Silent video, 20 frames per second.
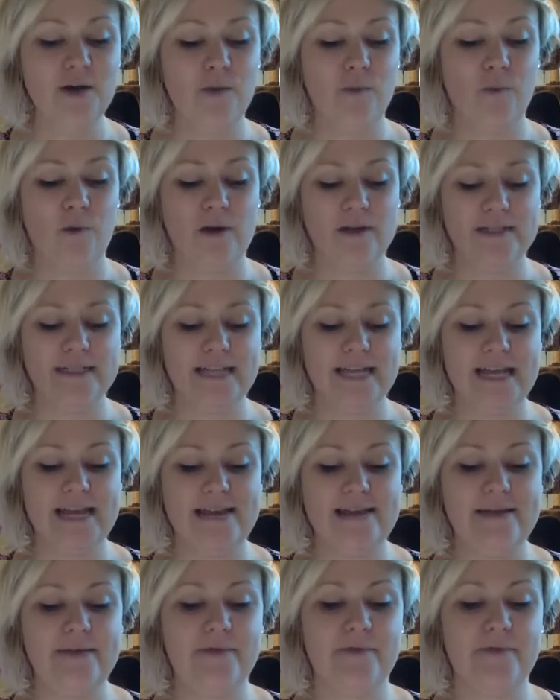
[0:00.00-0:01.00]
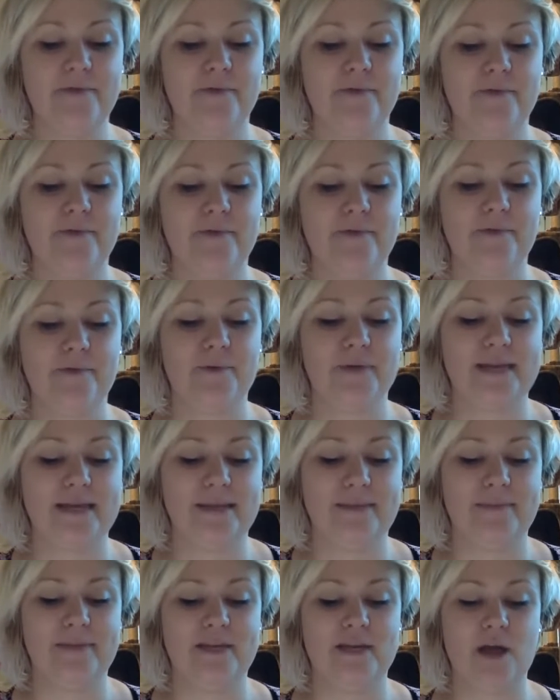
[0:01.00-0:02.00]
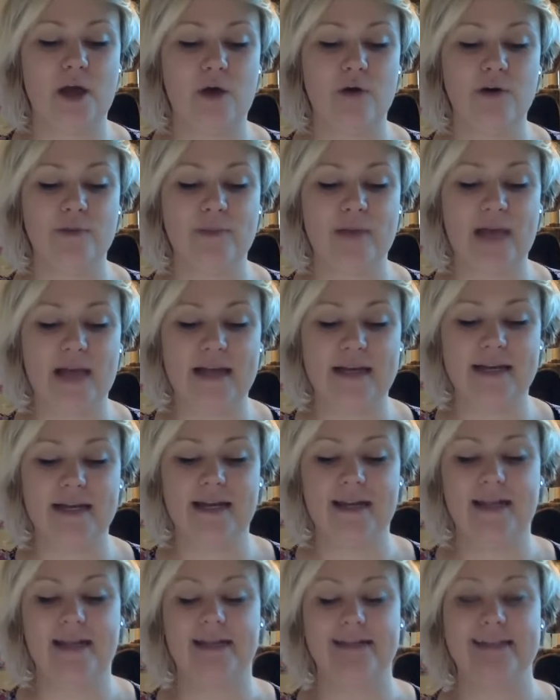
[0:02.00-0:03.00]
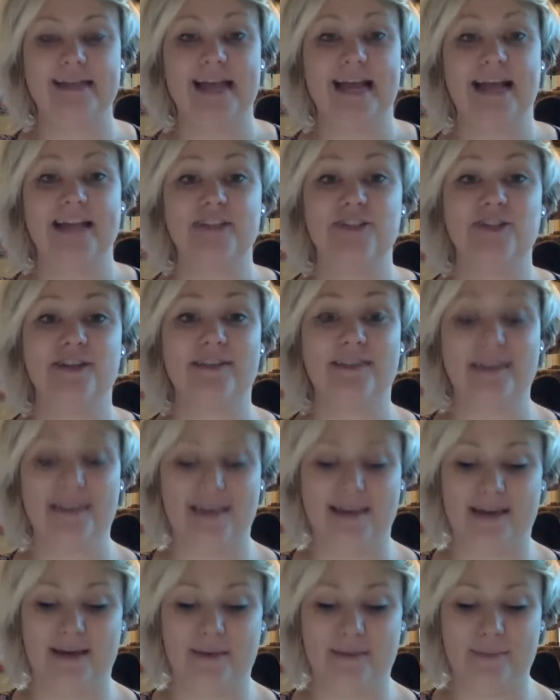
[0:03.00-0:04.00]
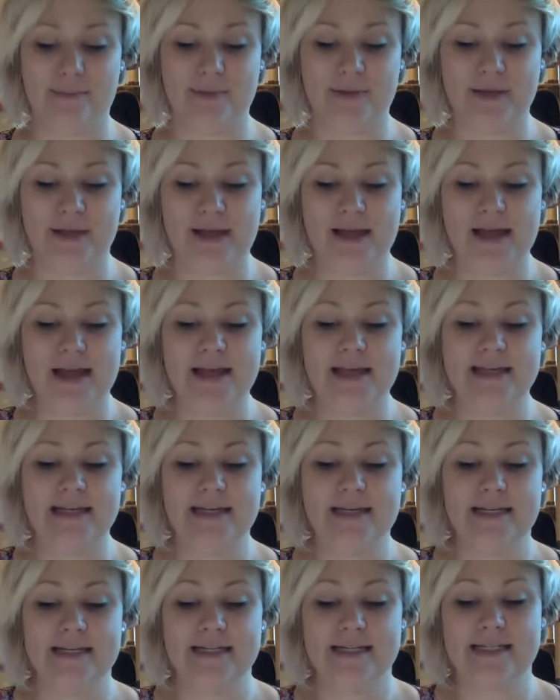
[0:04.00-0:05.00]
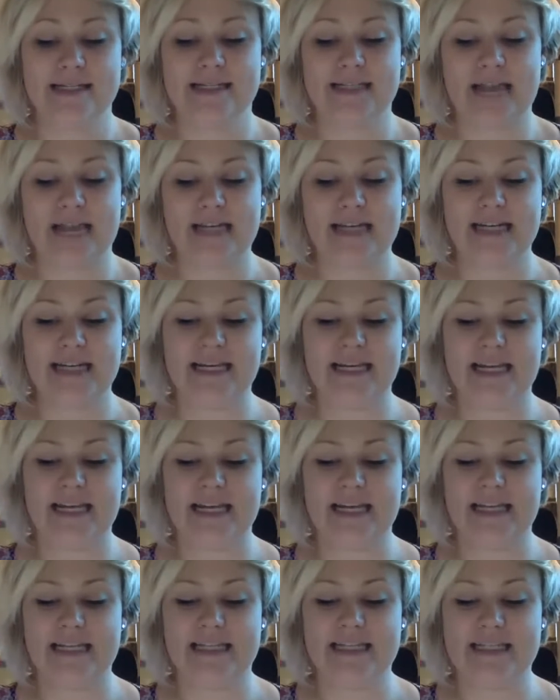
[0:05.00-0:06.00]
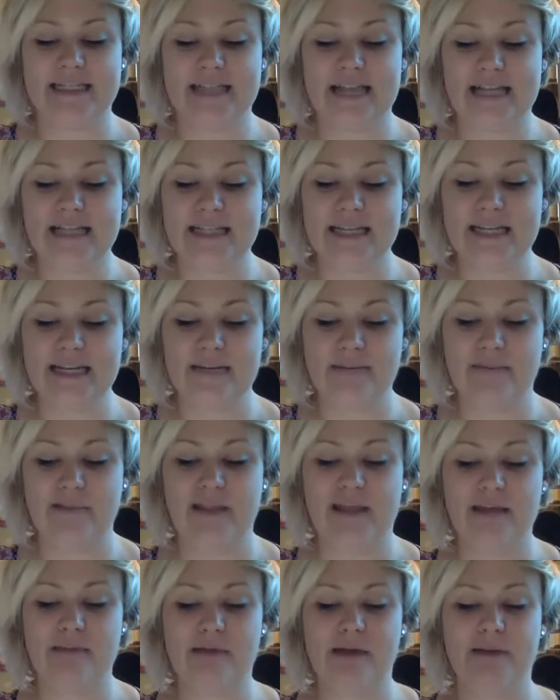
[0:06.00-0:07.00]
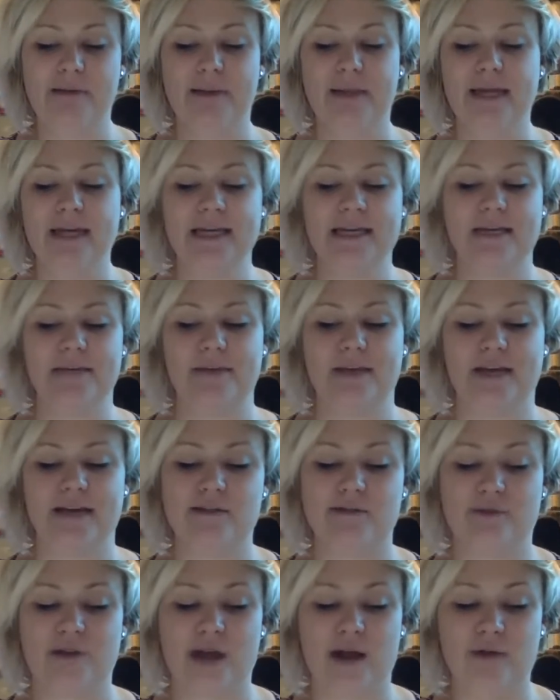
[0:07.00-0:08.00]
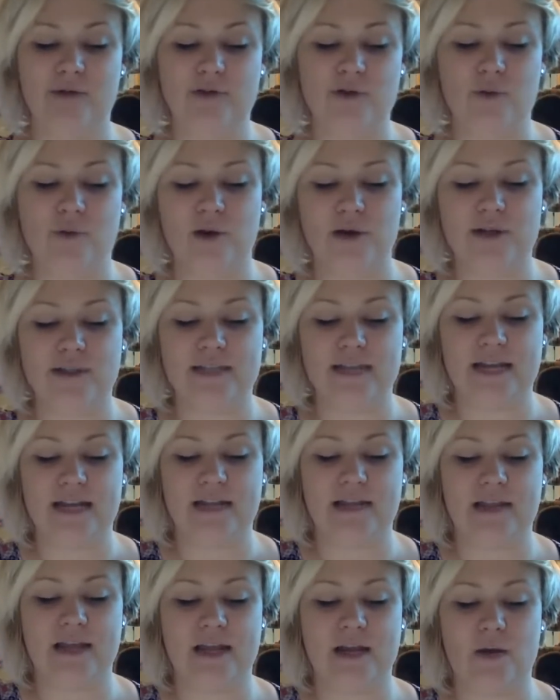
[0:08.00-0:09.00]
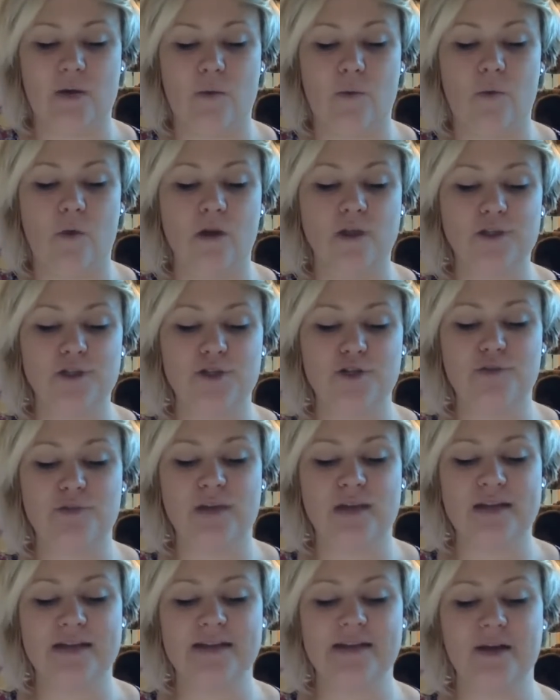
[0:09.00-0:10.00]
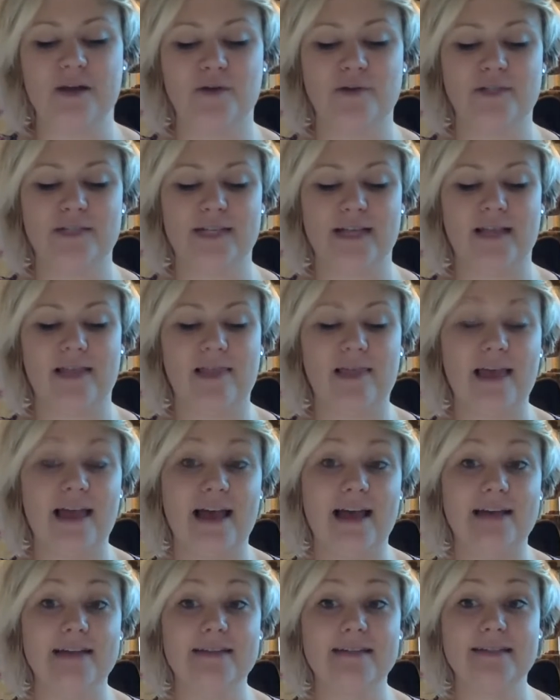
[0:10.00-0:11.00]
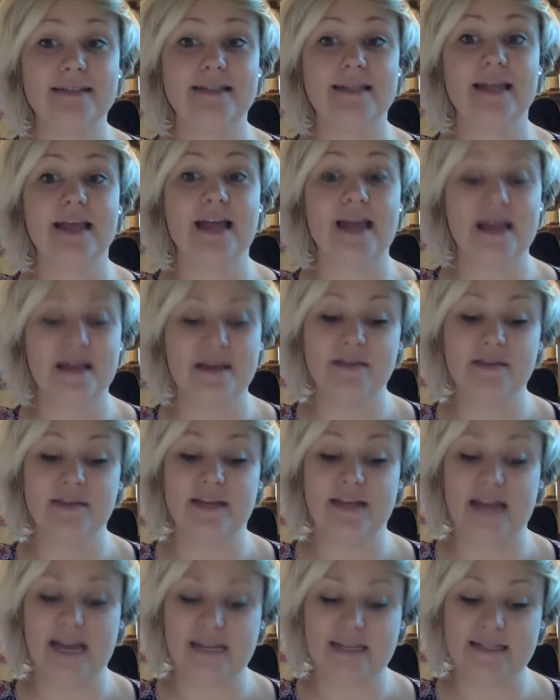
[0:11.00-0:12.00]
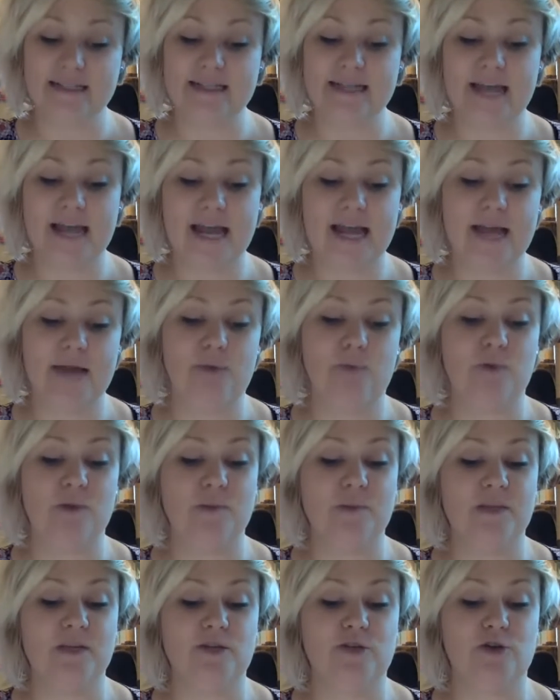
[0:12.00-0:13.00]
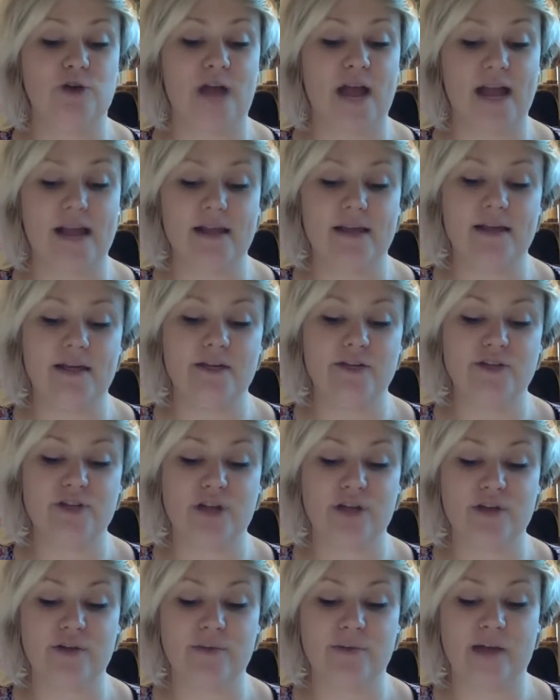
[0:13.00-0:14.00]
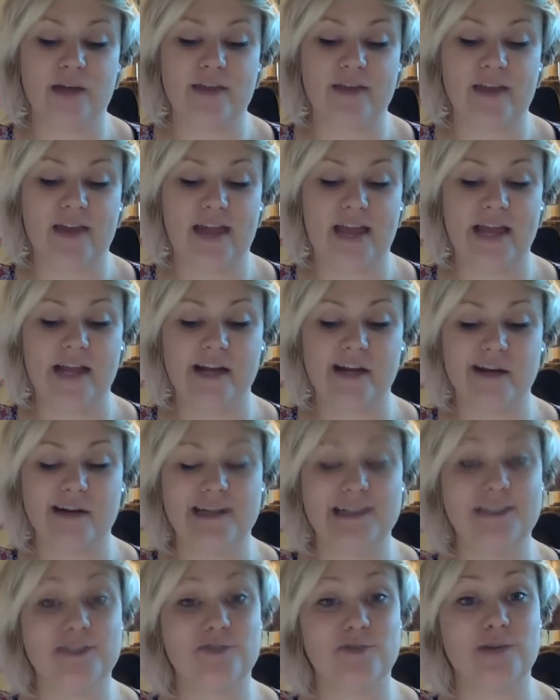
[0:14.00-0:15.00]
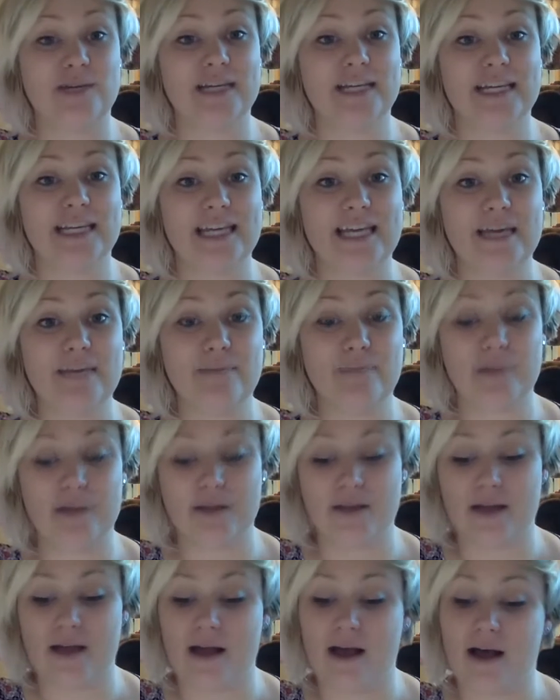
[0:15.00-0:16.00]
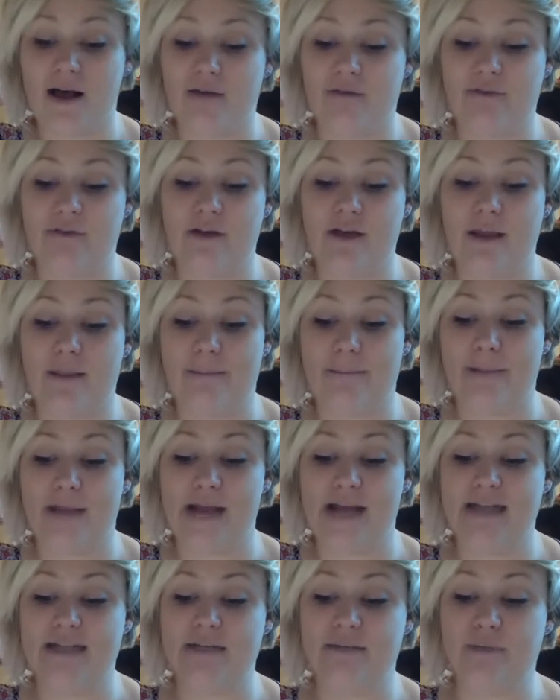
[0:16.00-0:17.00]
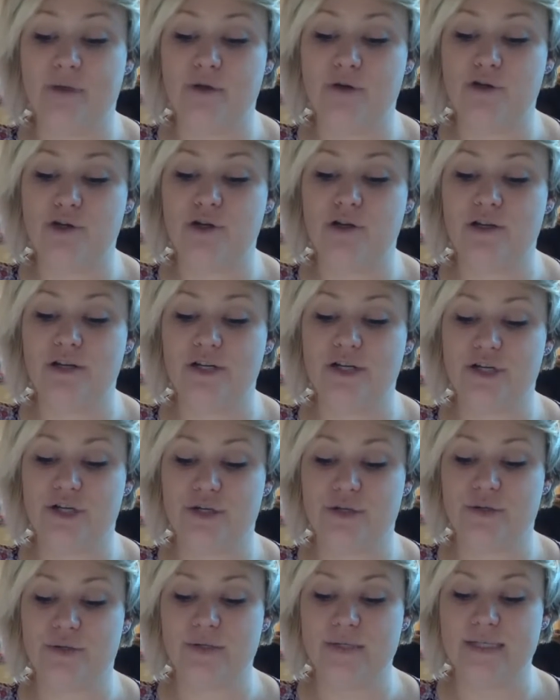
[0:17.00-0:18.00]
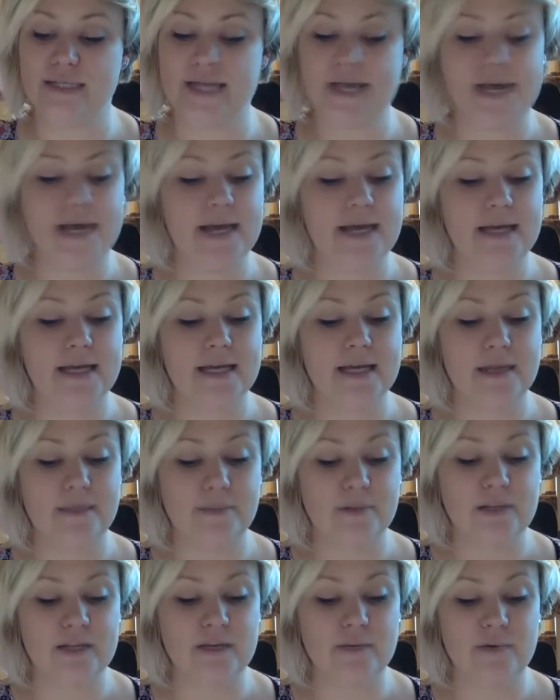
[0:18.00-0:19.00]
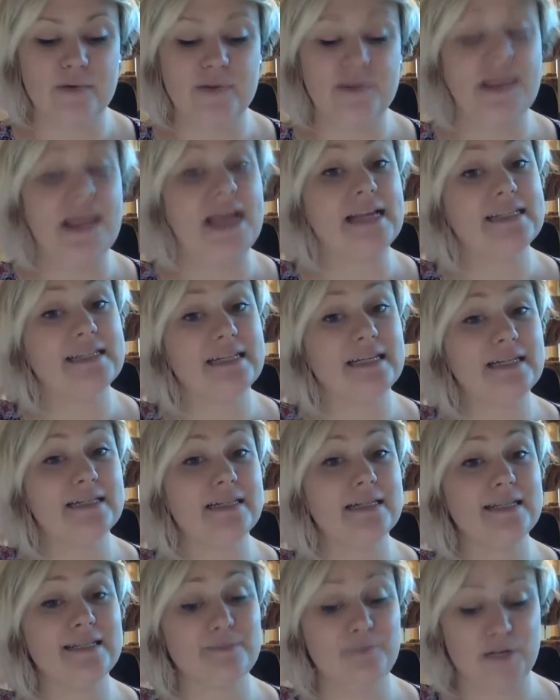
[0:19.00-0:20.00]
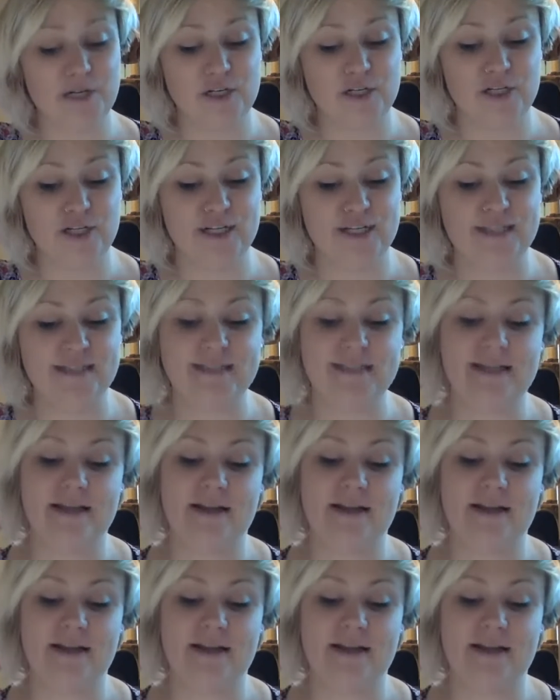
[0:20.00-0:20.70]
One day, we'd be codependent and attached at the hip, sending incessant play-by-play emails throughout the workday like one too many notes in class. The next day, we'd be dragging each other by the hair into a heap of combined emotional issues, complete with nasty suspicions,